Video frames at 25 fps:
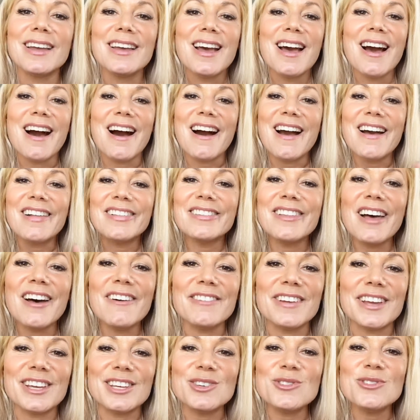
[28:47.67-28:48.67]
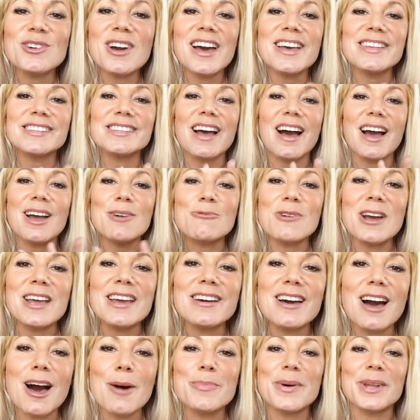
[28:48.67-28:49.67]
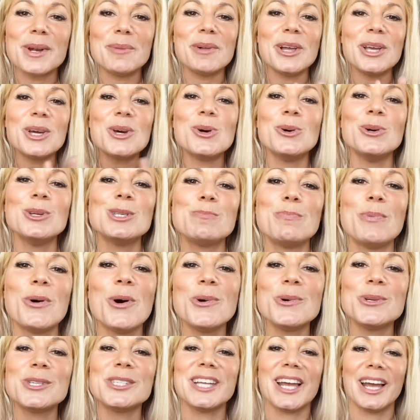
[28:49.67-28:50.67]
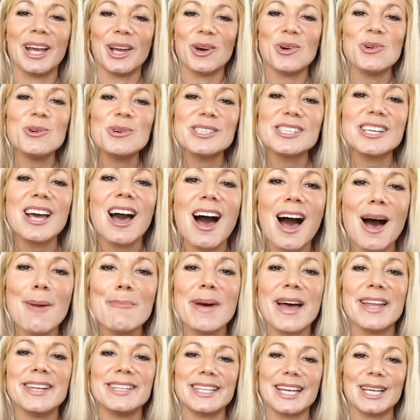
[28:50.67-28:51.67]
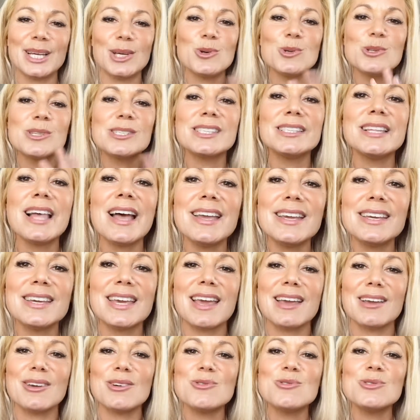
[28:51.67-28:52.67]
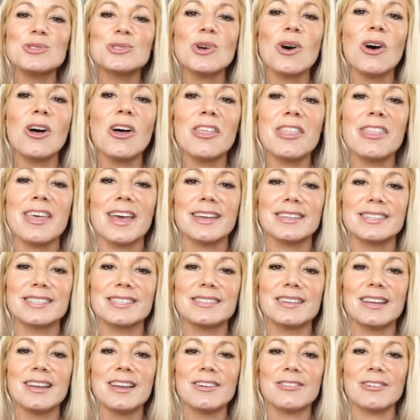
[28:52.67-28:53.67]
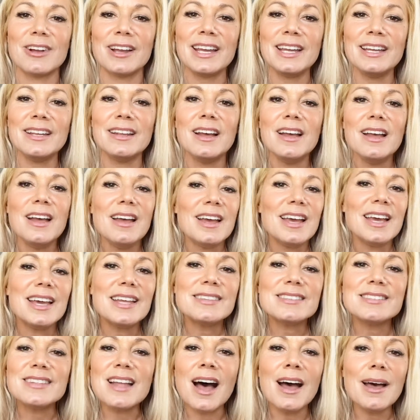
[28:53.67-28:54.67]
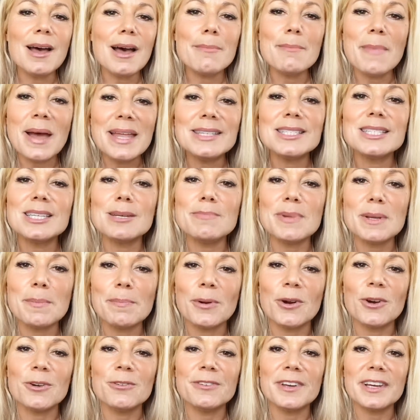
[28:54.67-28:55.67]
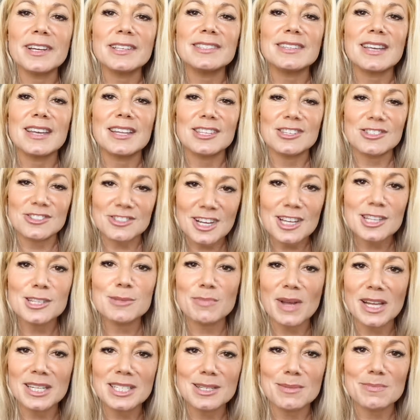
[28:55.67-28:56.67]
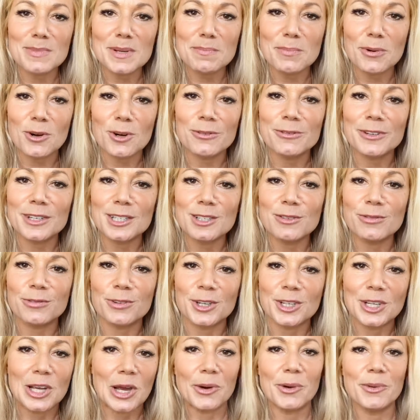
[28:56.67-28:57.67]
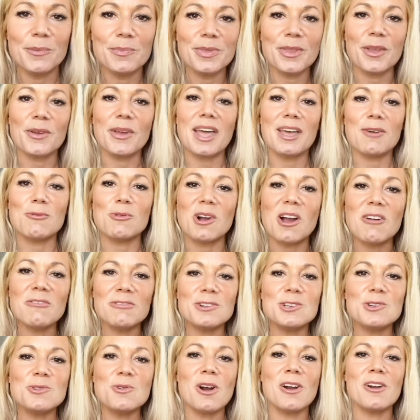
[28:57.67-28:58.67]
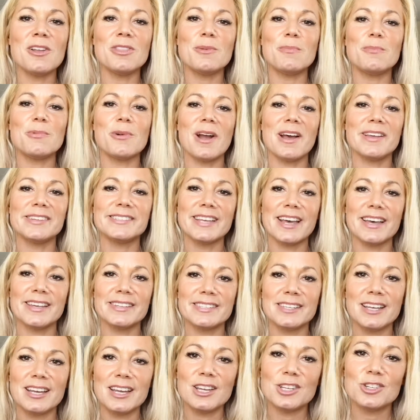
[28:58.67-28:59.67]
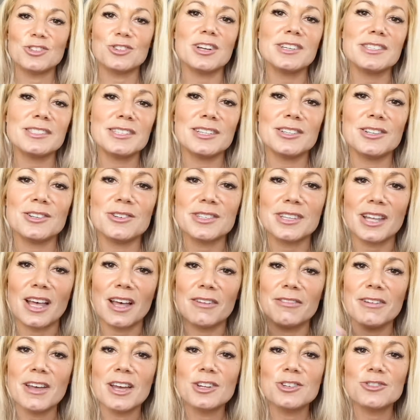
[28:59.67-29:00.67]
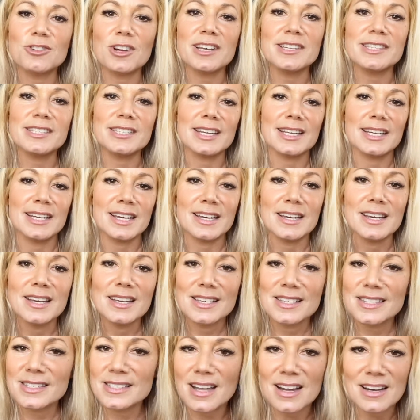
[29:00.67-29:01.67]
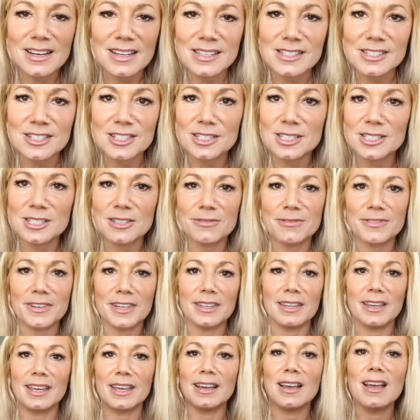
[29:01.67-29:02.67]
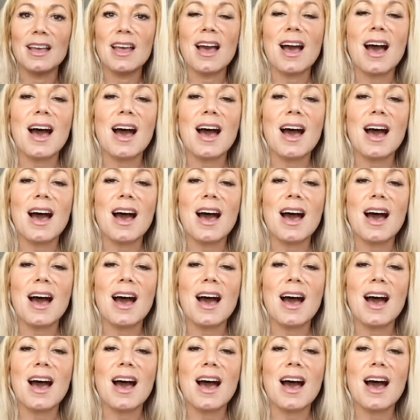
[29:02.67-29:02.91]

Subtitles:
I love it. You guys, I wake up and I'm like, who's posting? Who's commenting? Who's liking? Who's all this? Right? It's not meant to be perfect. It's just meant to be perfect for you. Okay, wherever you are in the process, trust in yourself, trust in it. Stuck is just a feeling.